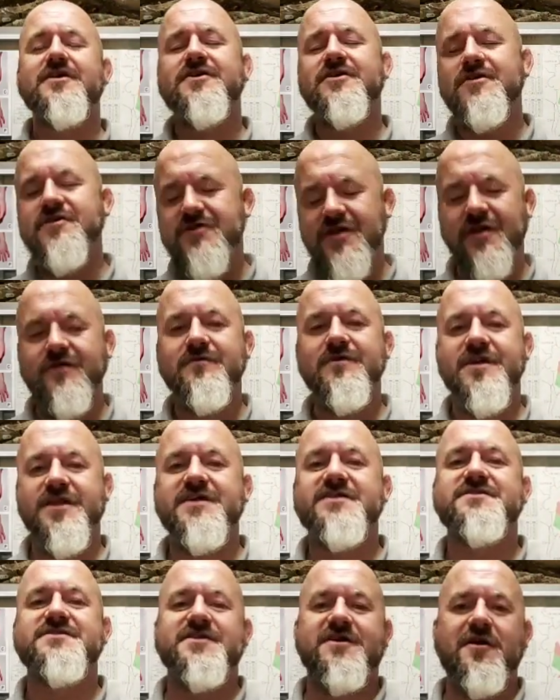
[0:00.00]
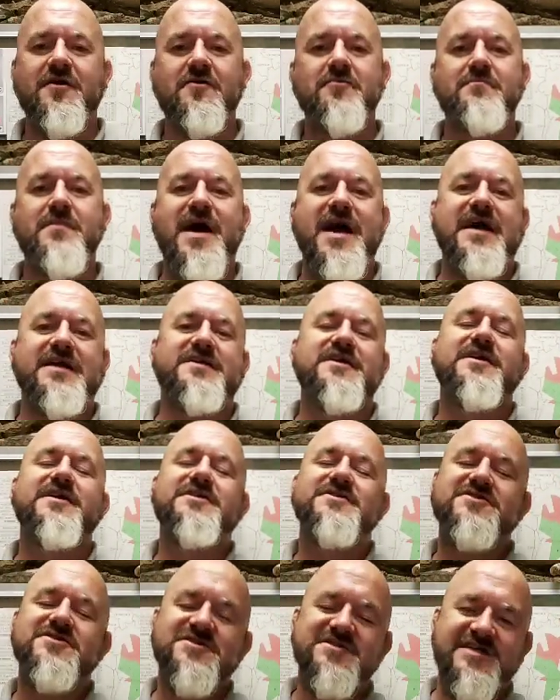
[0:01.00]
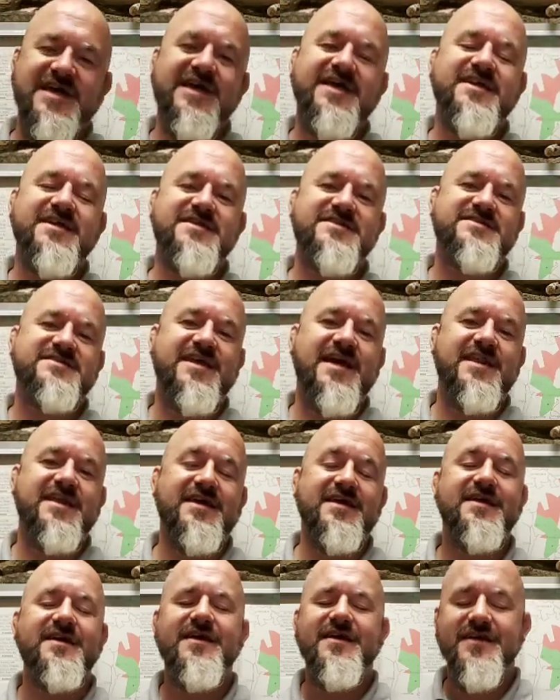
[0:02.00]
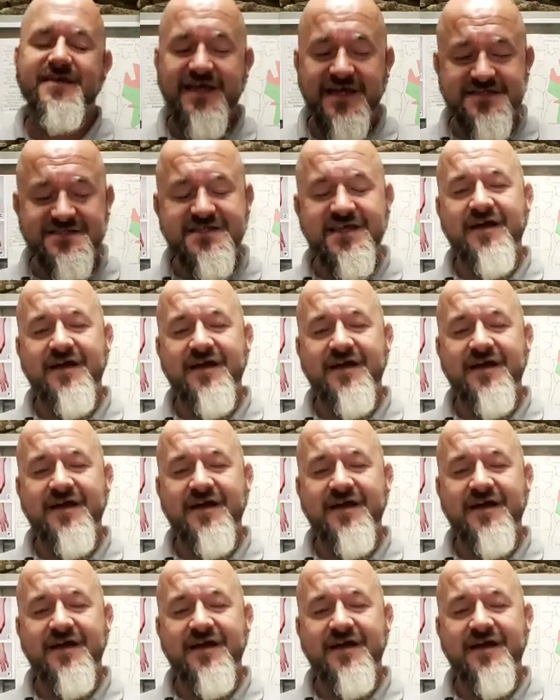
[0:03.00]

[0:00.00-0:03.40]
You don't need to go mad. Just take it steady Yes,